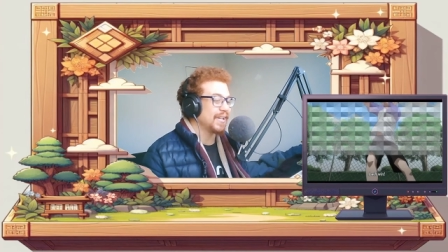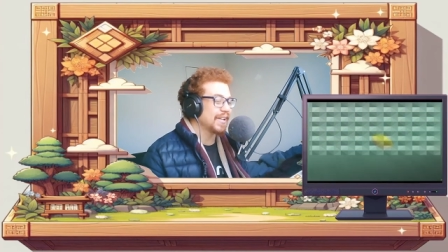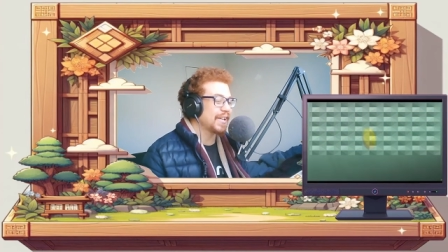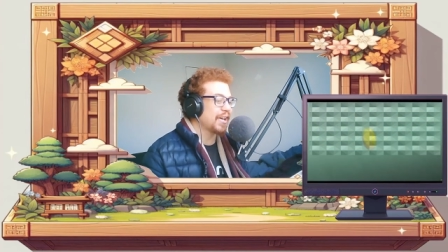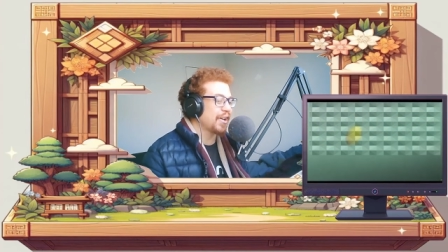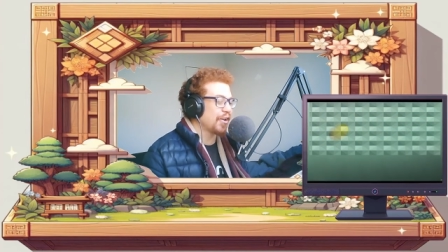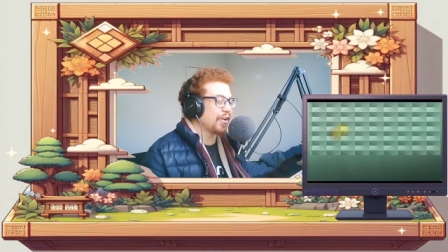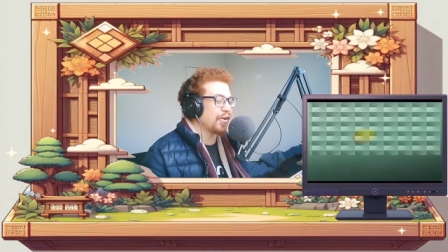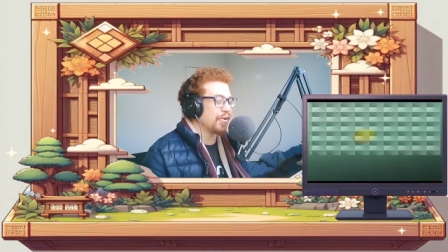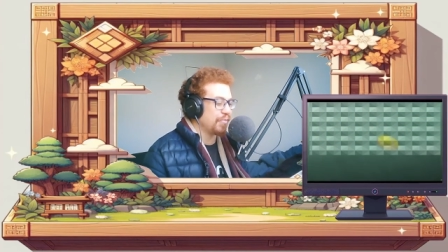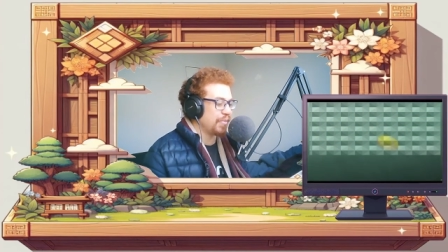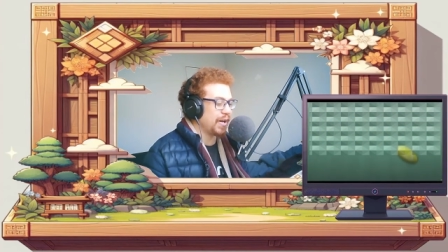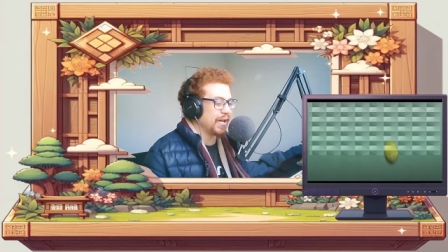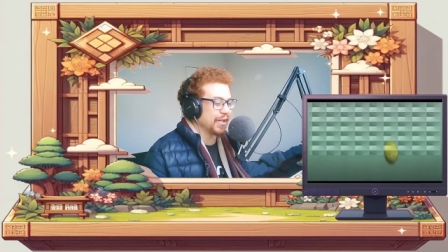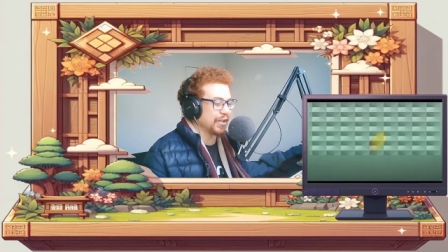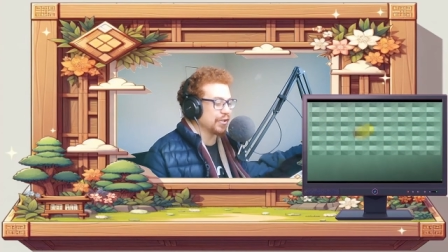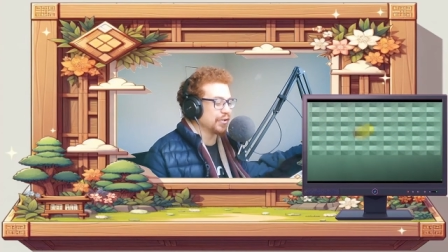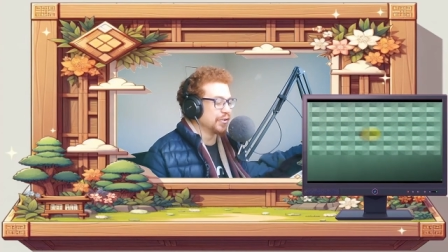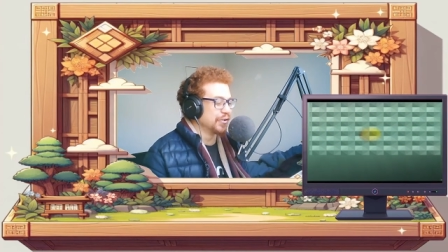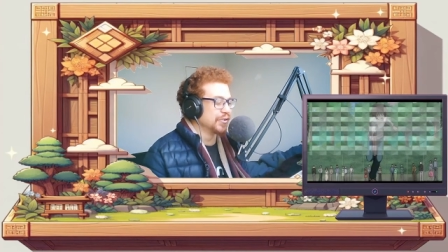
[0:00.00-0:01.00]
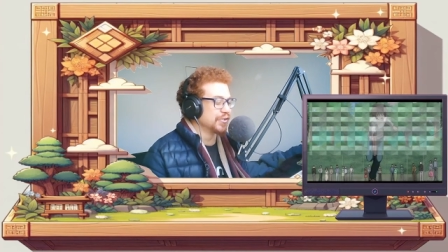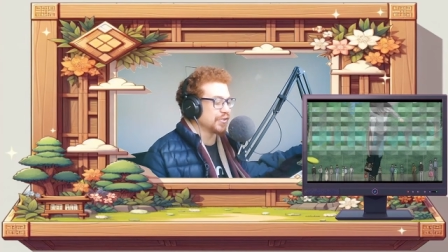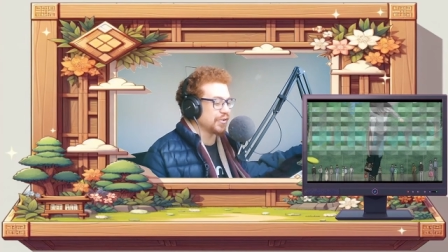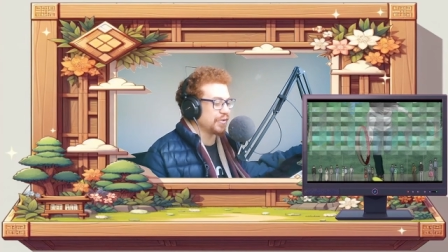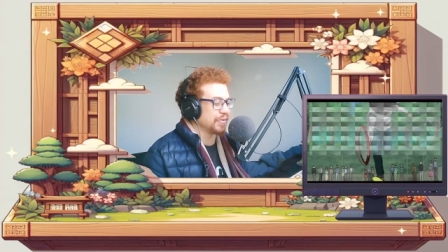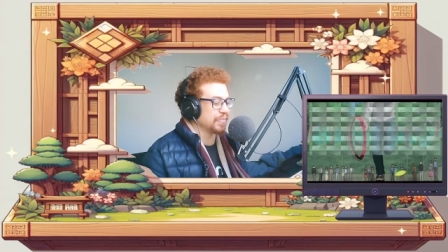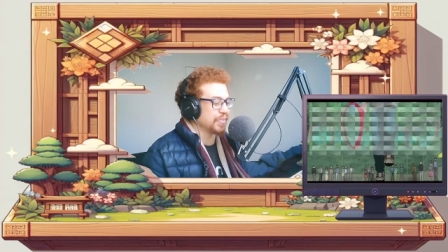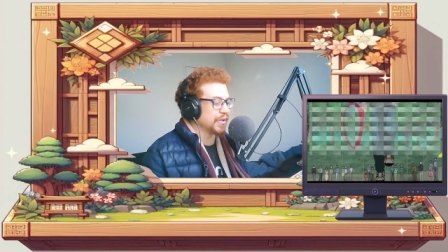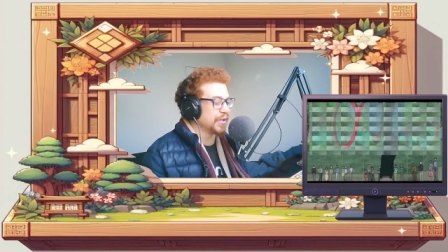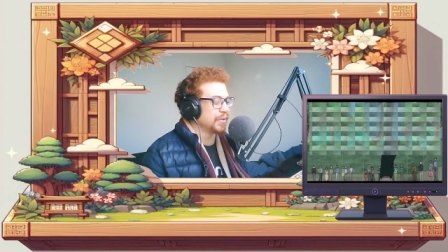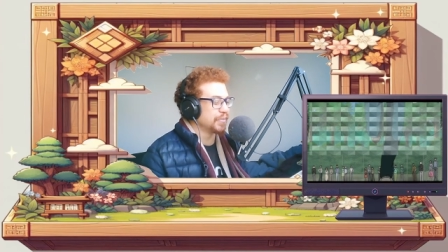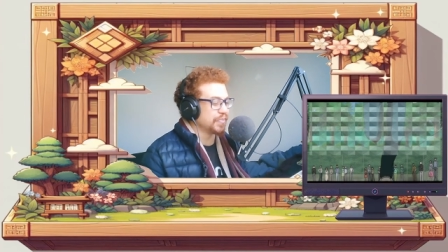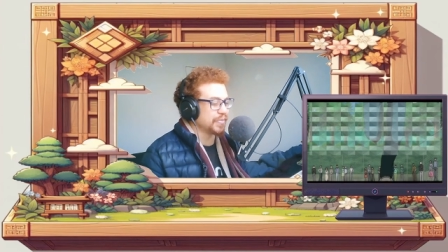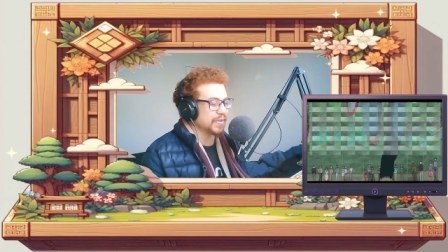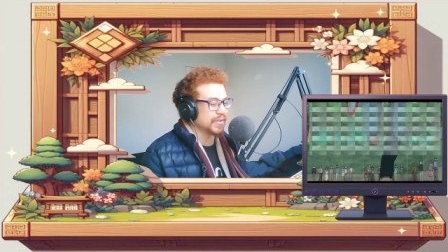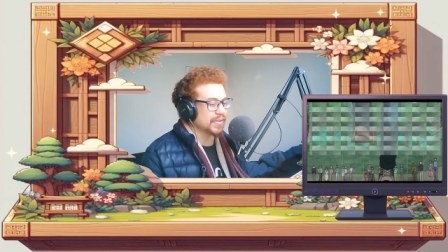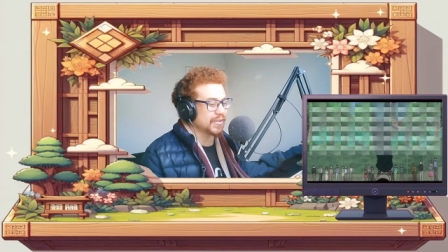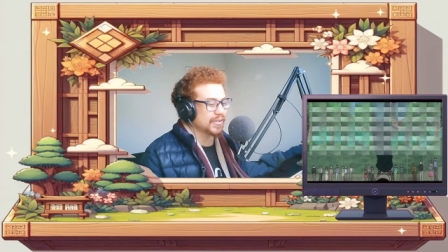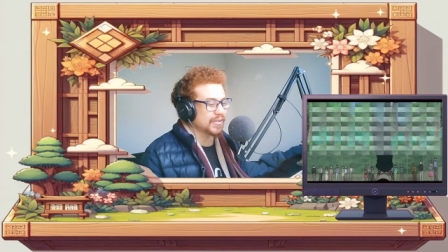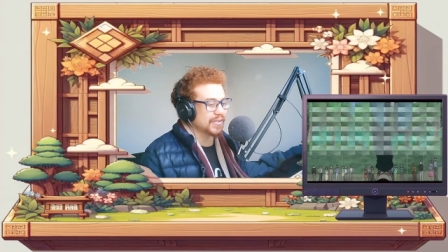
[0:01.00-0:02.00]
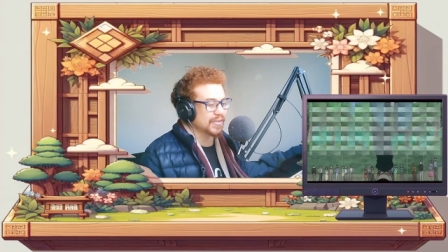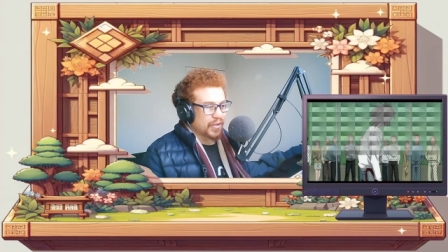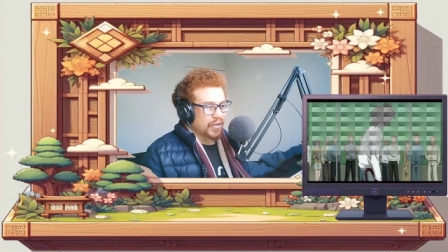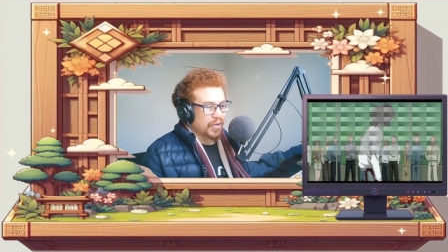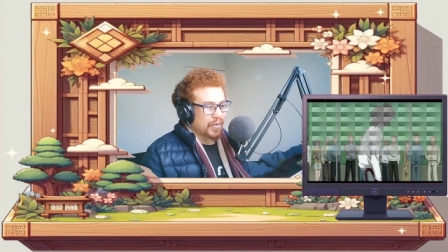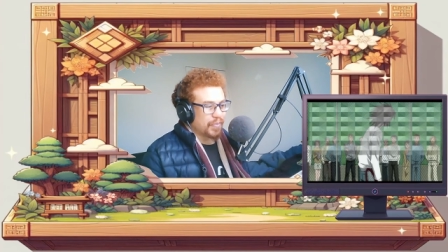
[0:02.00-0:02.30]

Kira might lose on purpose.